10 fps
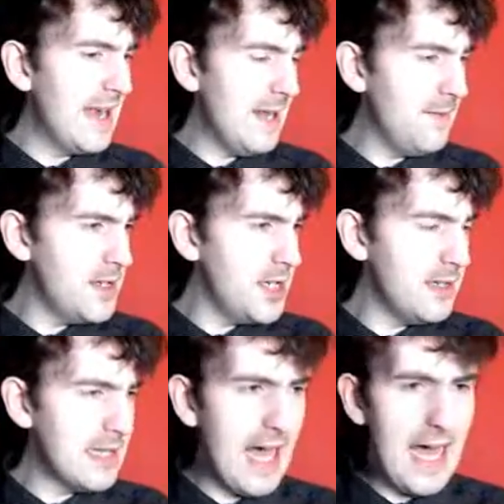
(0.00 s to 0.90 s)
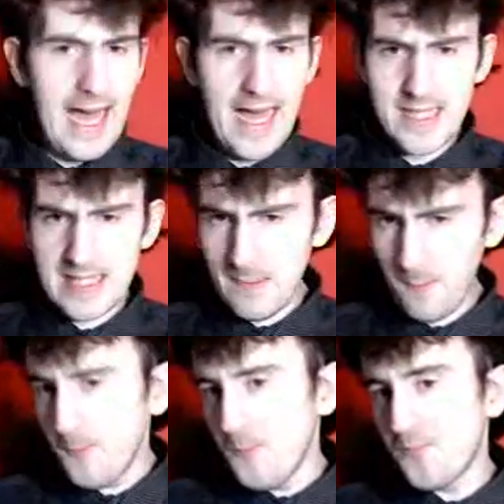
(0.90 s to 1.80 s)
I never knew that.
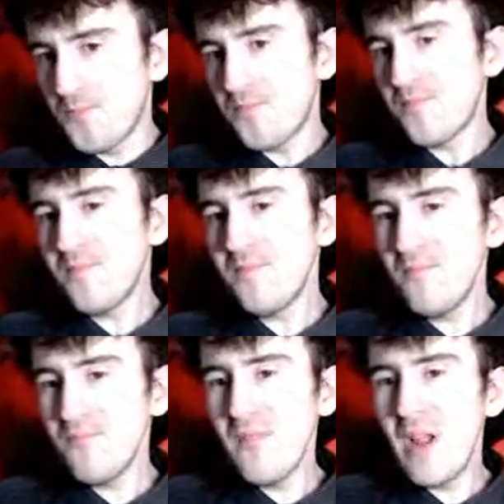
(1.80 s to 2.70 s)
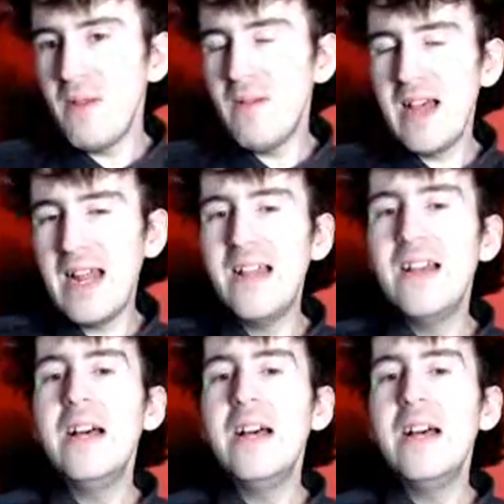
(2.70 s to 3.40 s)
It was kind of,